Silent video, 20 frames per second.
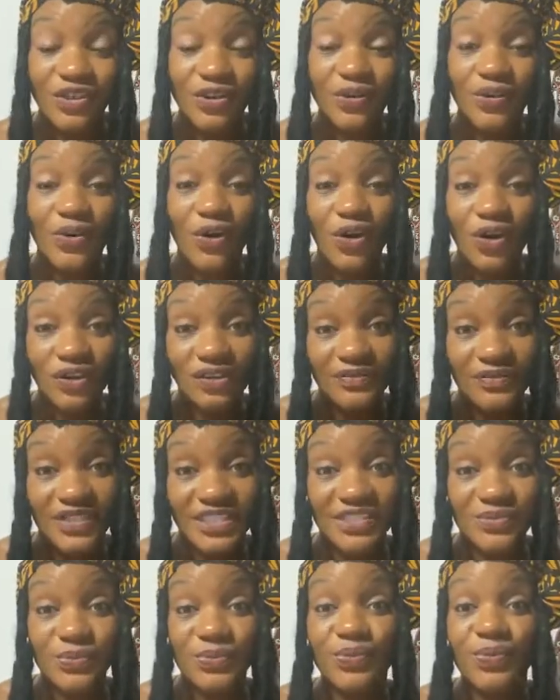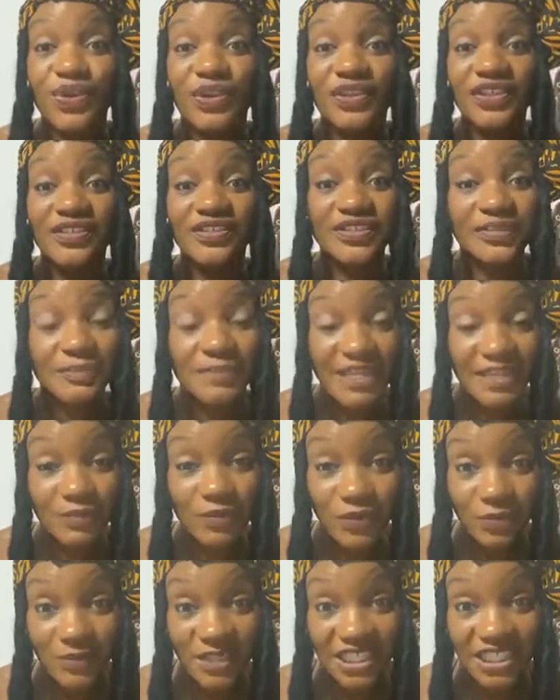know, all of us, we want to make
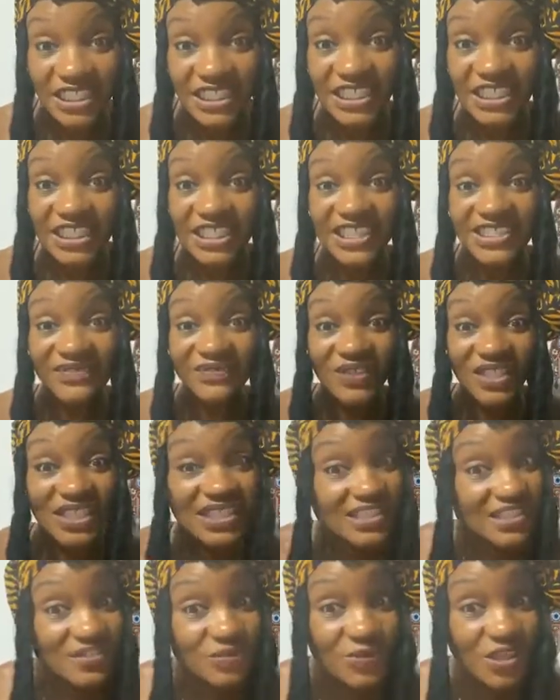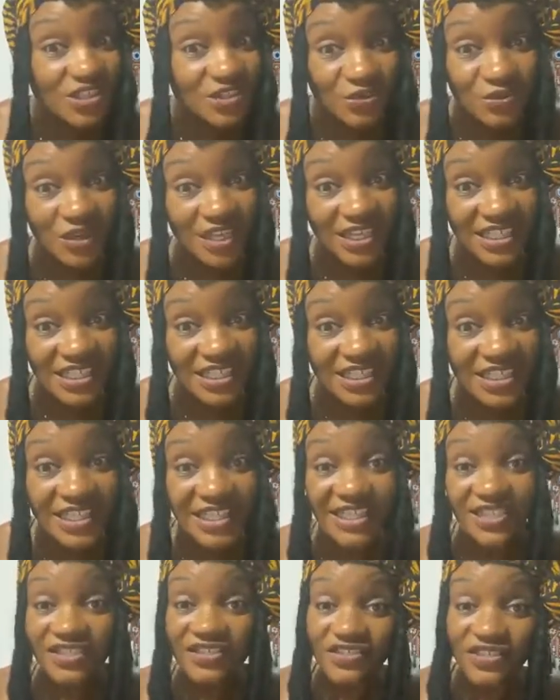more money, and Venus is retrograding.
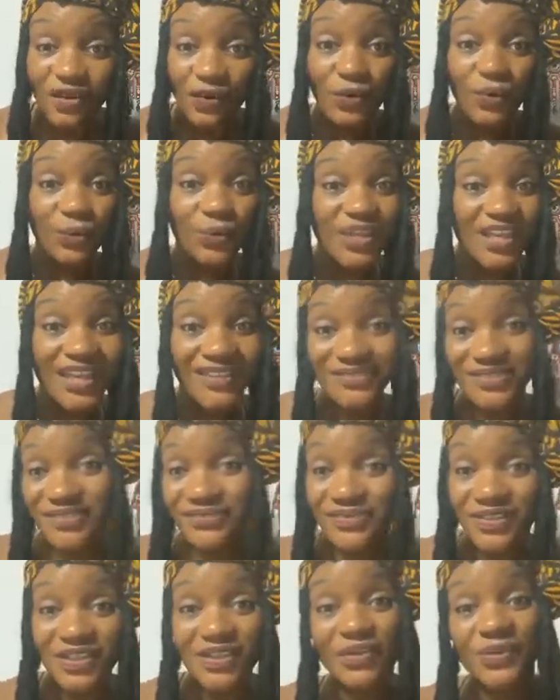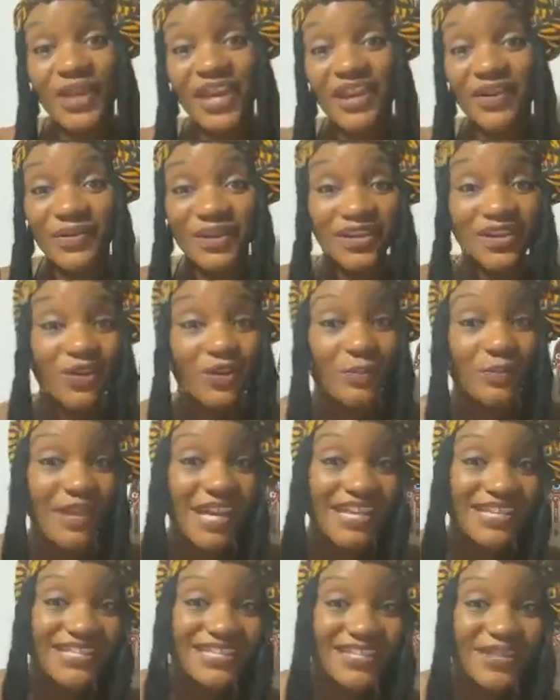So we have to figure out and go
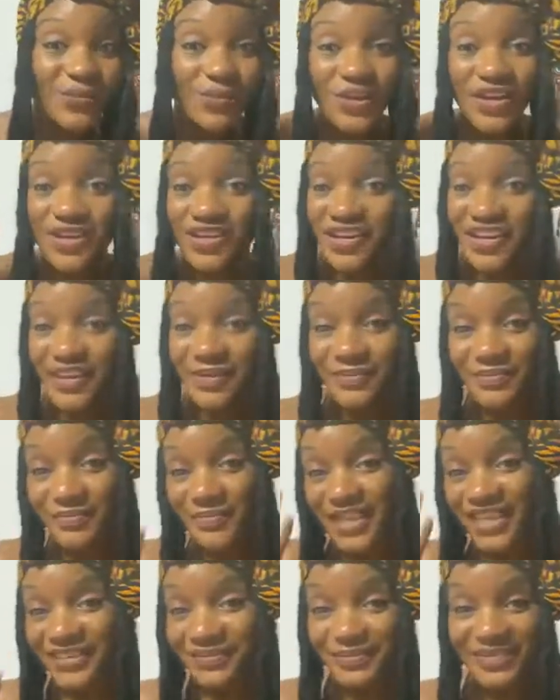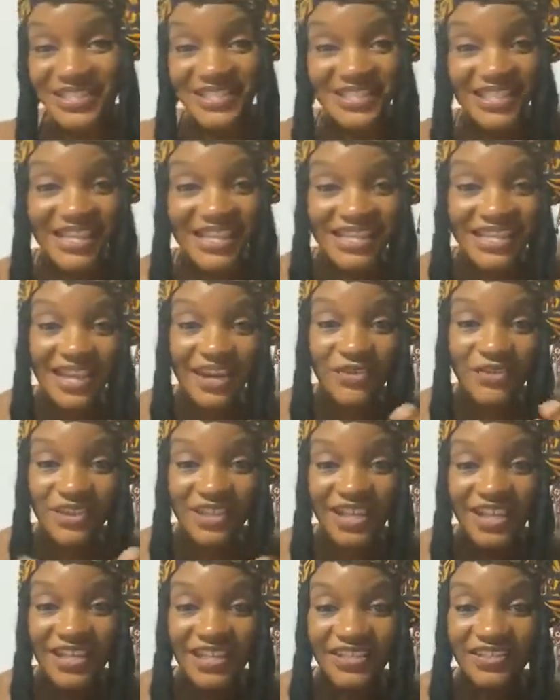back and say, where did I make a mistake? How
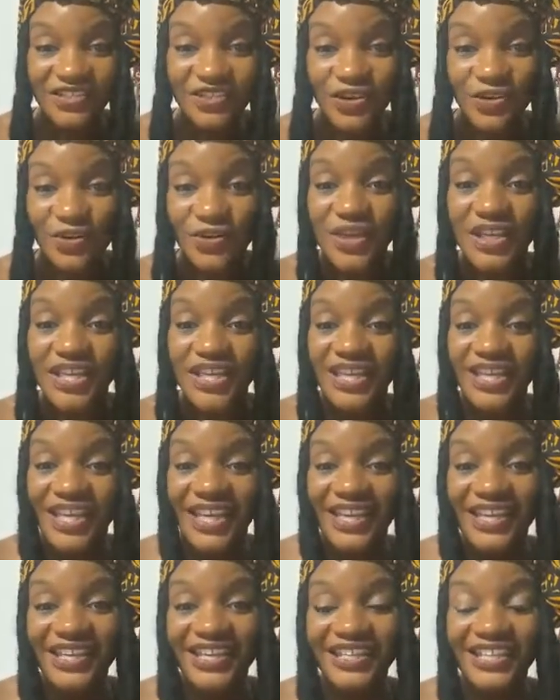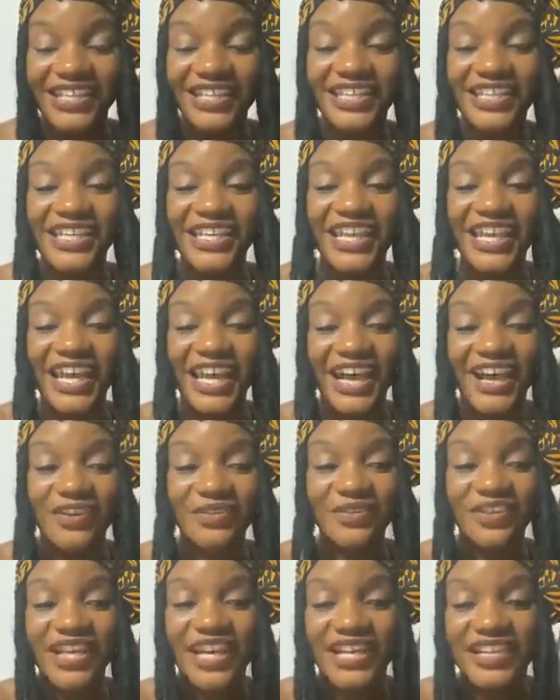can I, you know, hey honey, how
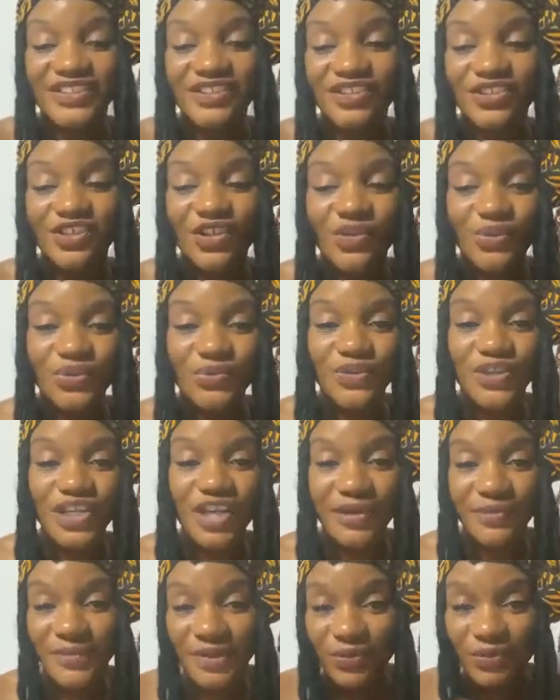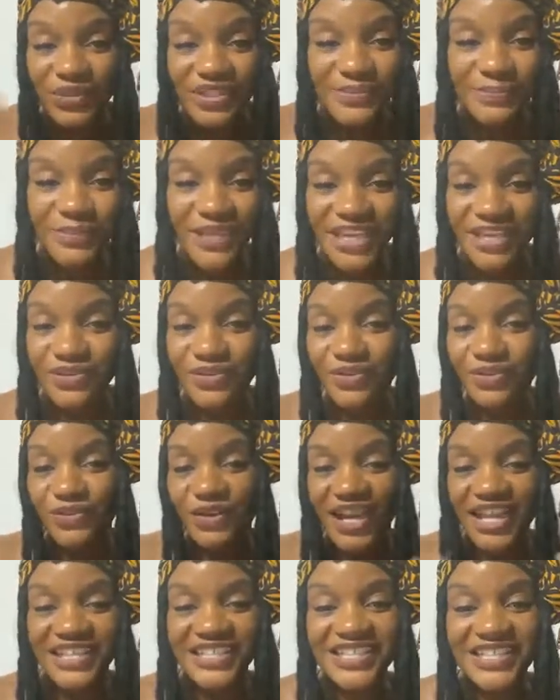can I, you know, come up with better
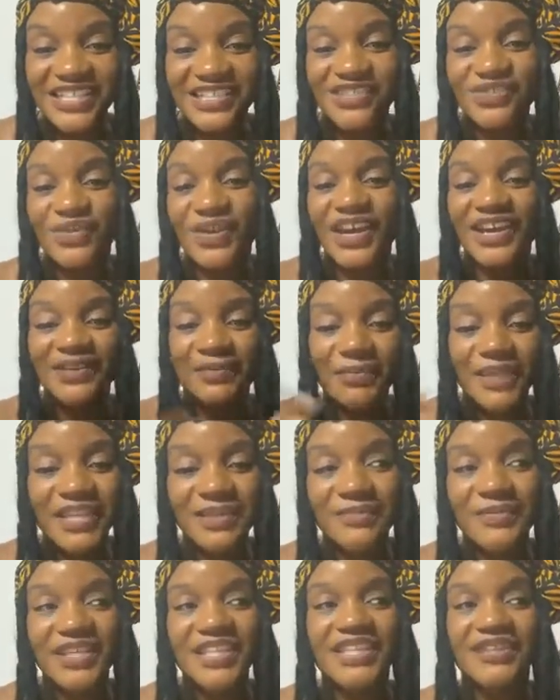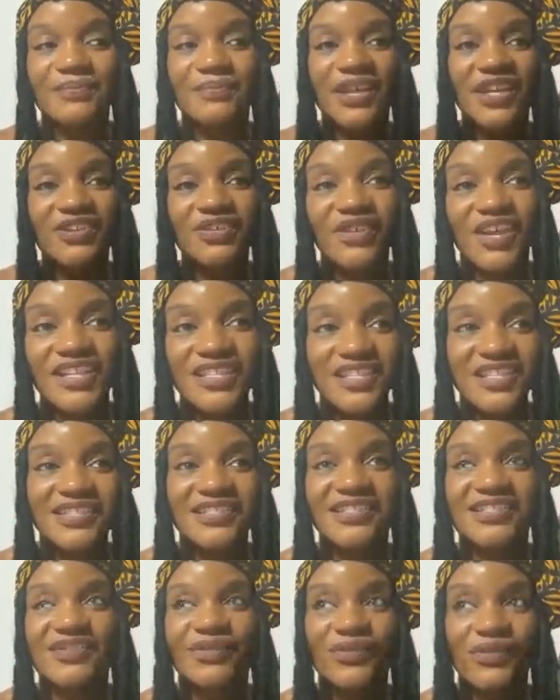ideas on how to make money, better
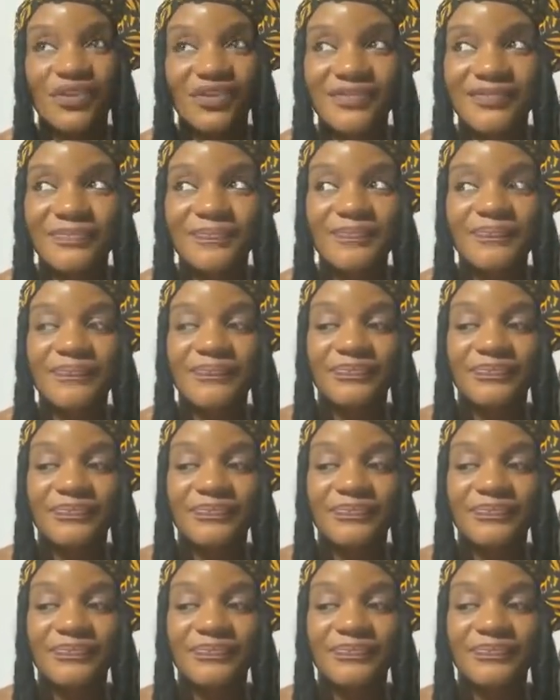ideas on